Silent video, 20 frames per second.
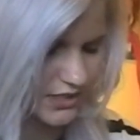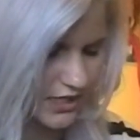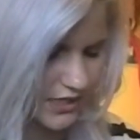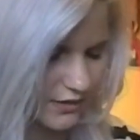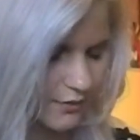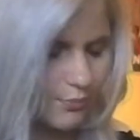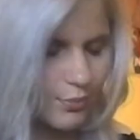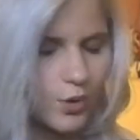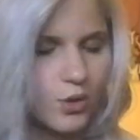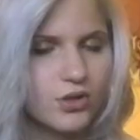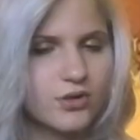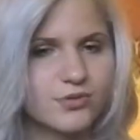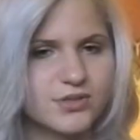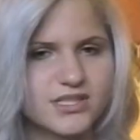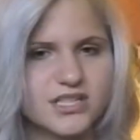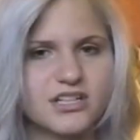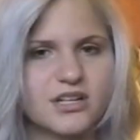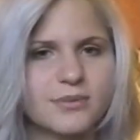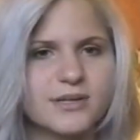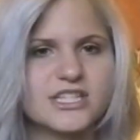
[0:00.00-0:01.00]
in the bowl, it
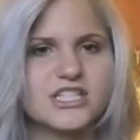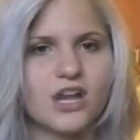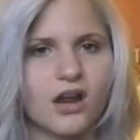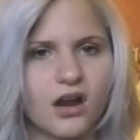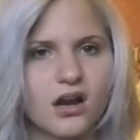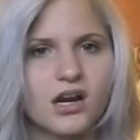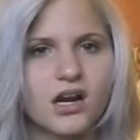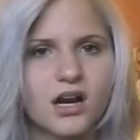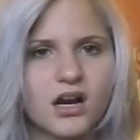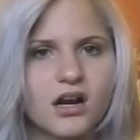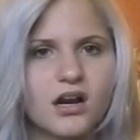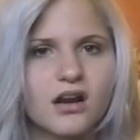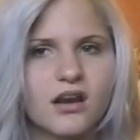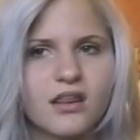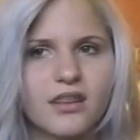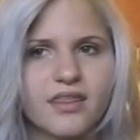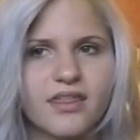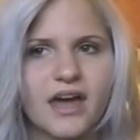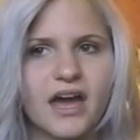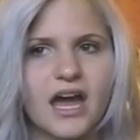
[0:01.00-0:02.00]
was a little bit darker
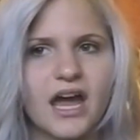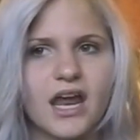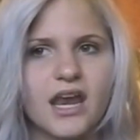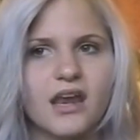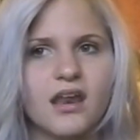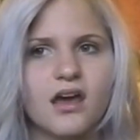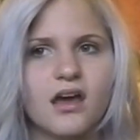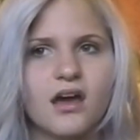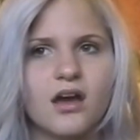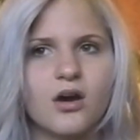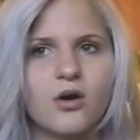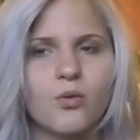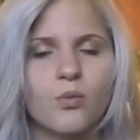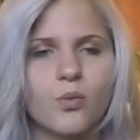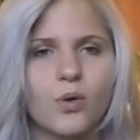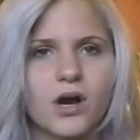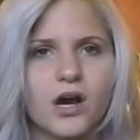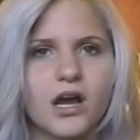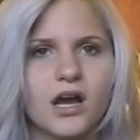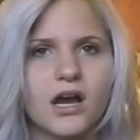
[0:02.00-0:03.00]
than
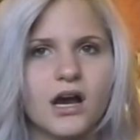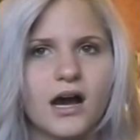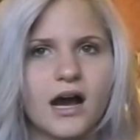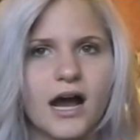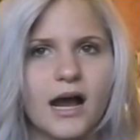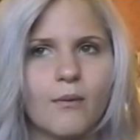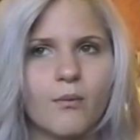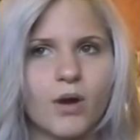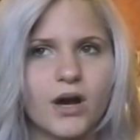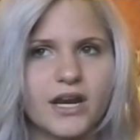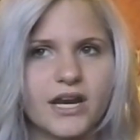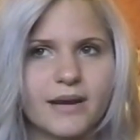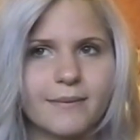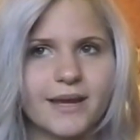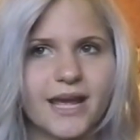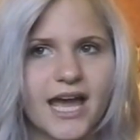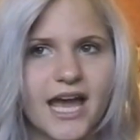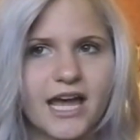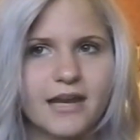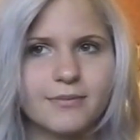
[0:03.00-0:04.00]
what I wanted on
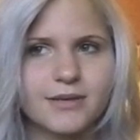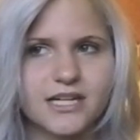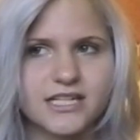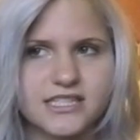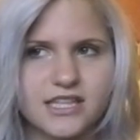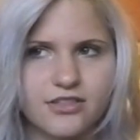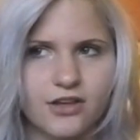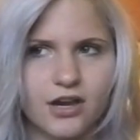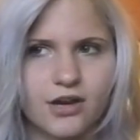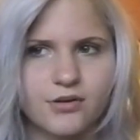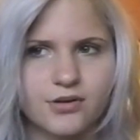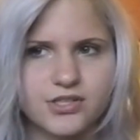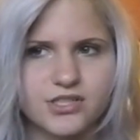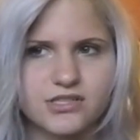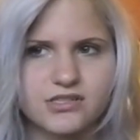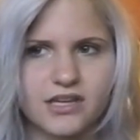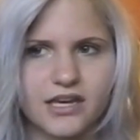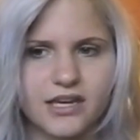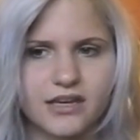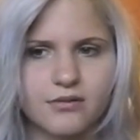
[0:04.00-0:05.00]
my head, because I thought it would
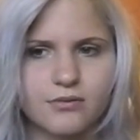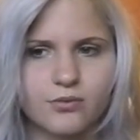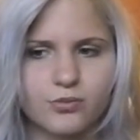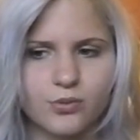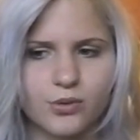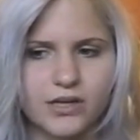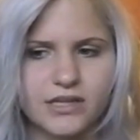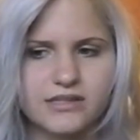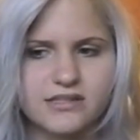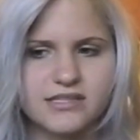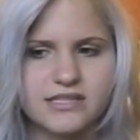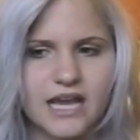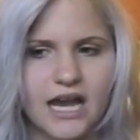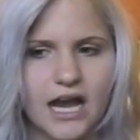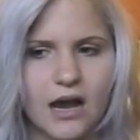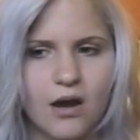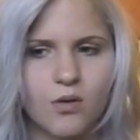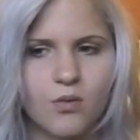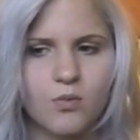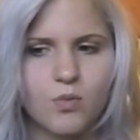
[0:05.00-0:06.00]
just like rinse
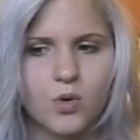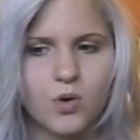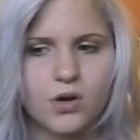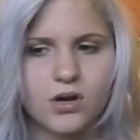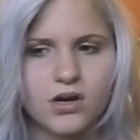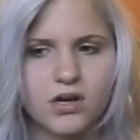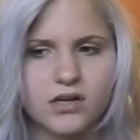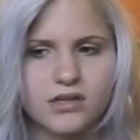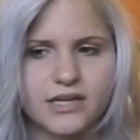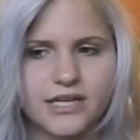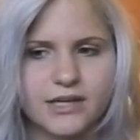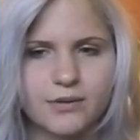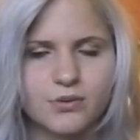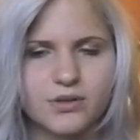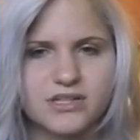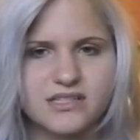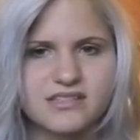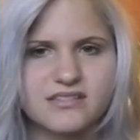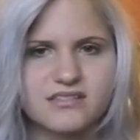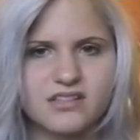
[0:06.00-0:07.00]
out more, like it
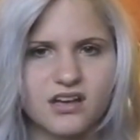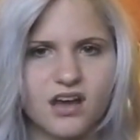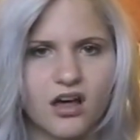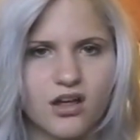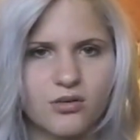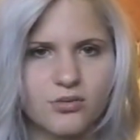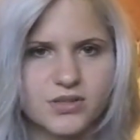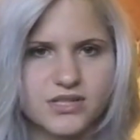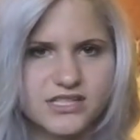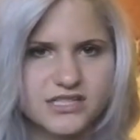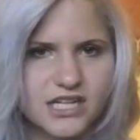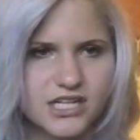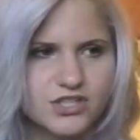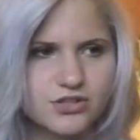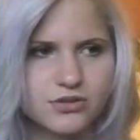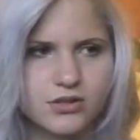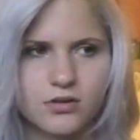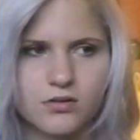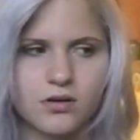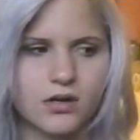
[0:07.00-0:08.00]
wouldn't, the color wouldn't stay
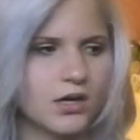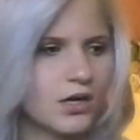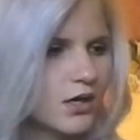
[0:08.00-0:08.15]
true.